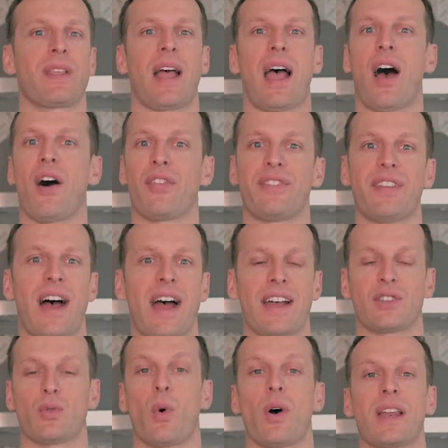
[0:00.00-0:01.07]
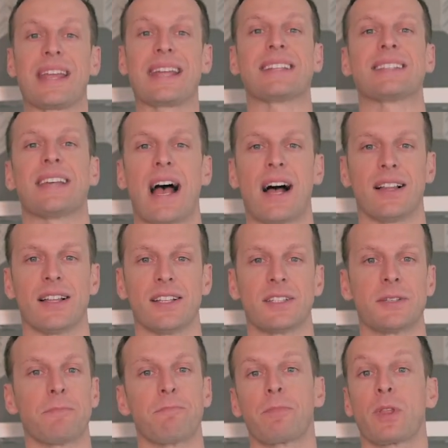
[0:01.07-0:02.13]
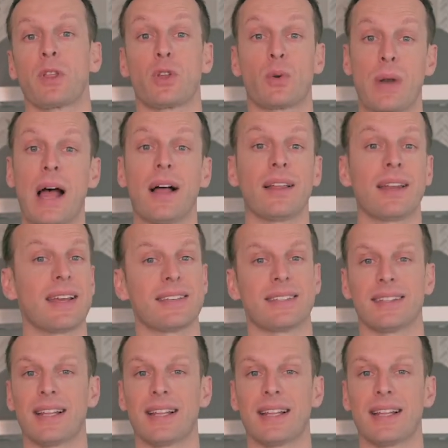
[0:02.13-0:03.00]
health diets want to eat salads. The reality is,